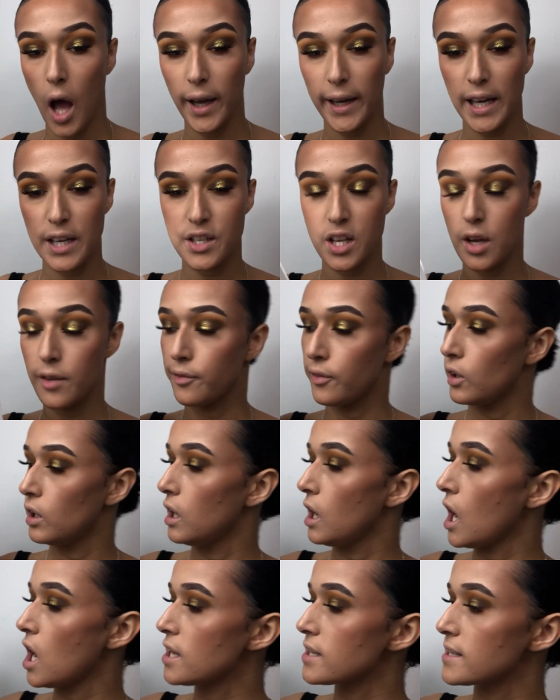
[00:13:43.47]
okay, so
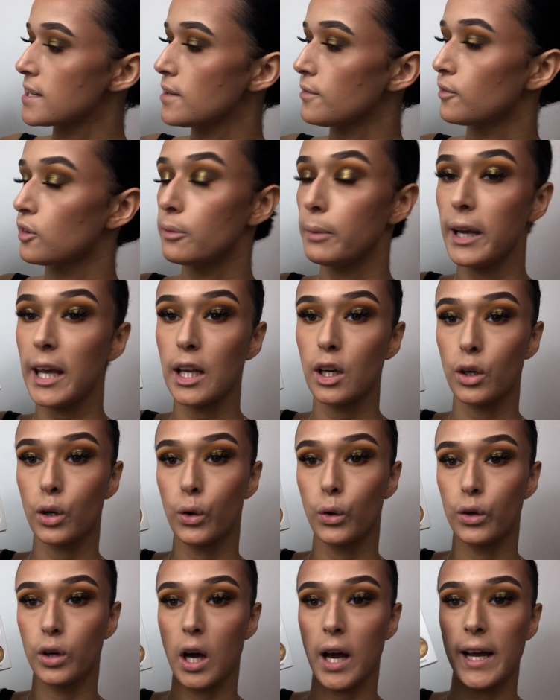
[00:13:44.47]
lastly for my inner
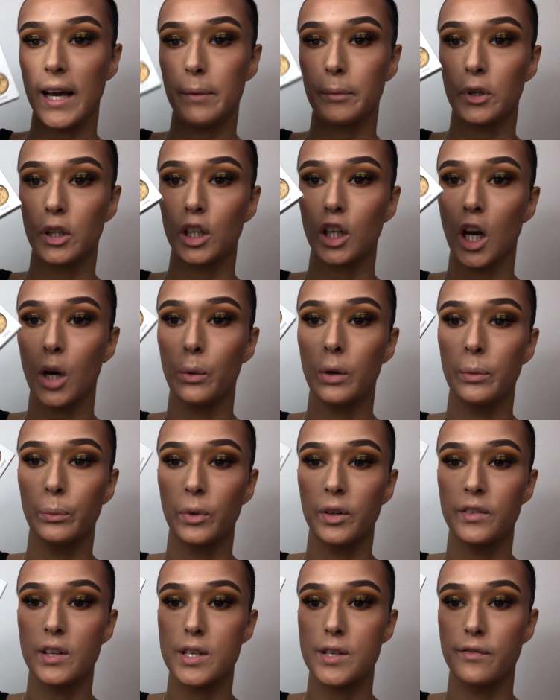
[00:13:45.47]
corner, I am gonna go in
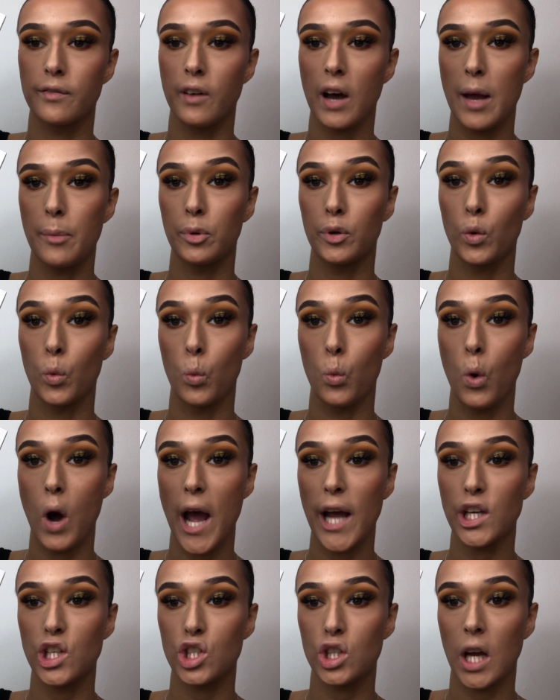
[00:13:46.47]
with the Vibrant
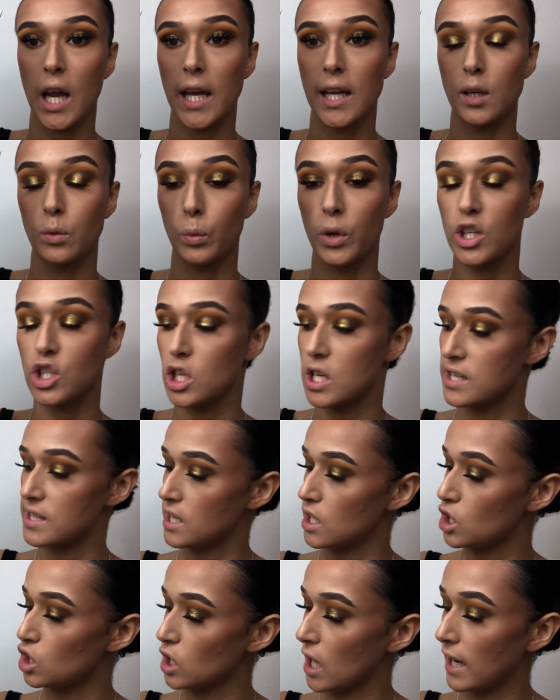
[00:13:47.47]
White shade, which is
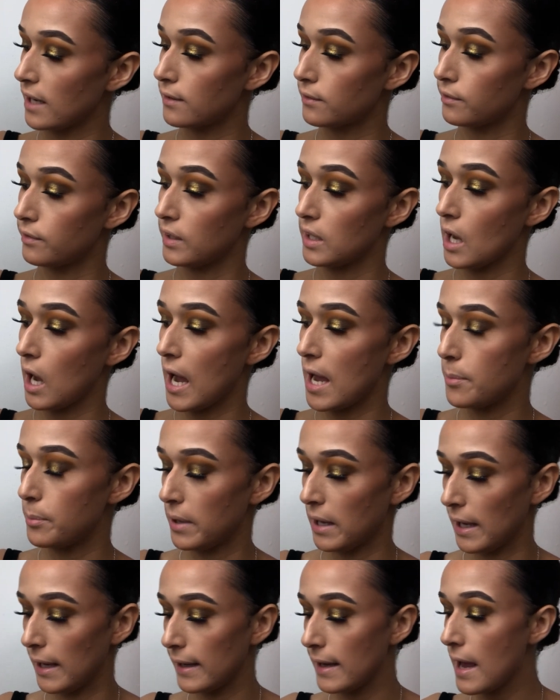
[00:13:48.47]
the shade
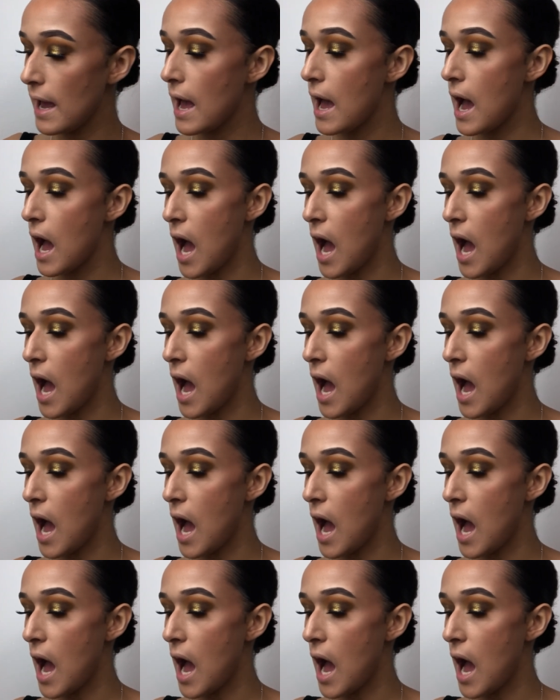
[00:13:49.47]
VIP.